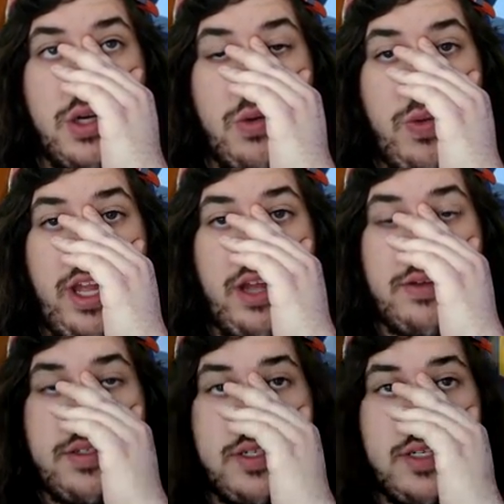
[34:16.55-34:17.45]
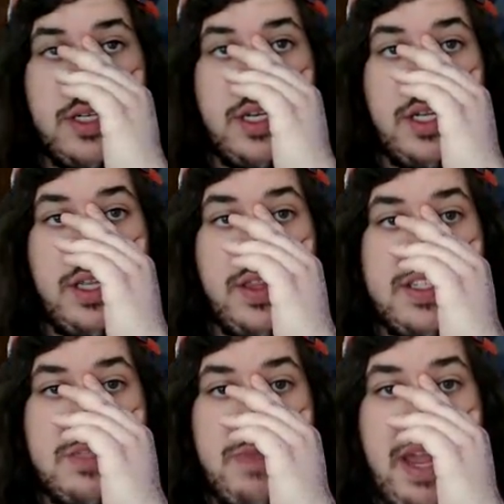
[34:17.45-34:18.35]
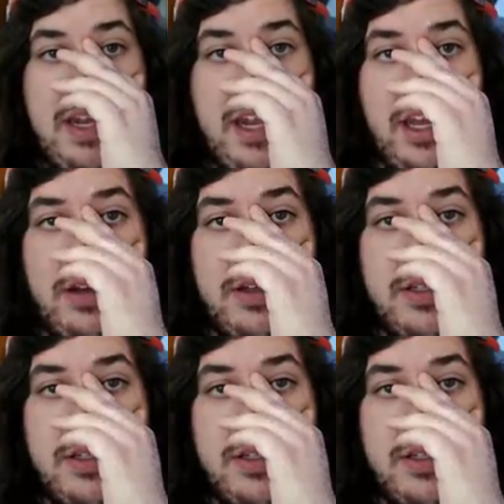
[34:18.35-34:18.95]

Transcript: Wow. This is bad now.